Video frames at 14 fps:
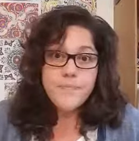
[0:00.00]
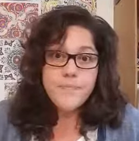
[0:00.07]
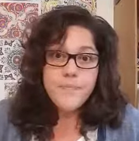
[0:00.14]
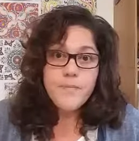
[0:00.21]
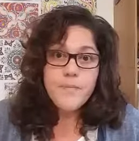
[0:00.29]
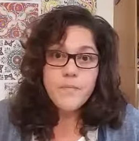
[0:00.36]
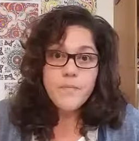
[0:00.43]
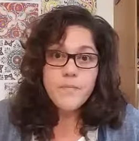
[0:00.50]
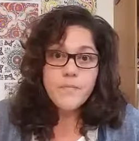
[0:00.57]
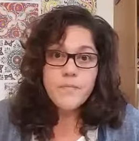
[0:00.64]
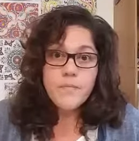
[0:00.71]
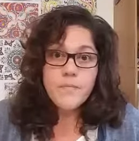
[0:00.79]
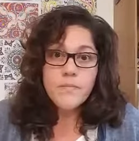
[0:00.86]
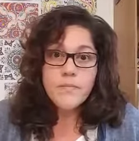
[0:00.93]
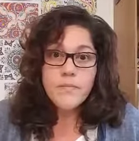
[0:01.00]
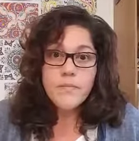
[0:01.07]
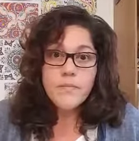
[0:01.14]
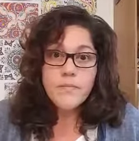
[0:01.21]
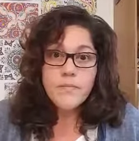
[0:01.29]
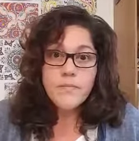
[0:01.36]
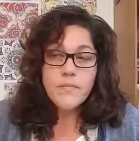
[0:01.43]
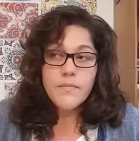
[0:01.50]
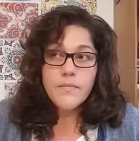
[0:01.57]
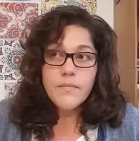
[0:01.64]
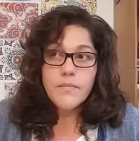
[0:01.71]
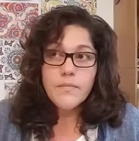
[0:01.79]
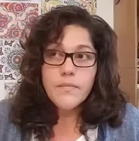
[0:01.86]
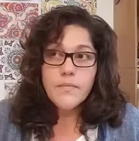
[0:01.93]

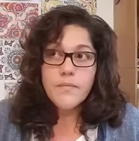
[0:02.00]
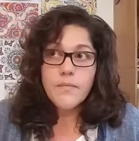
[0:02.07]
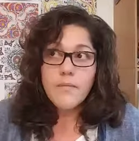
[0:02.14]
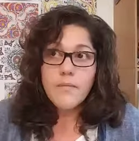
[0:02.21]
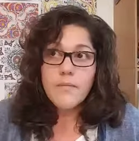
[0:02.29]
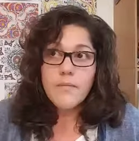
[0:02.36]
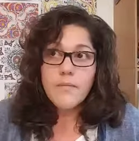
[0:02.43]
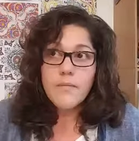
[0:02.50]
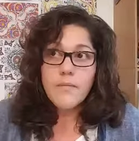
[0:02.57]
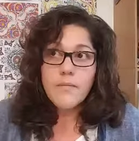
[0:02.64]
(no one is talking)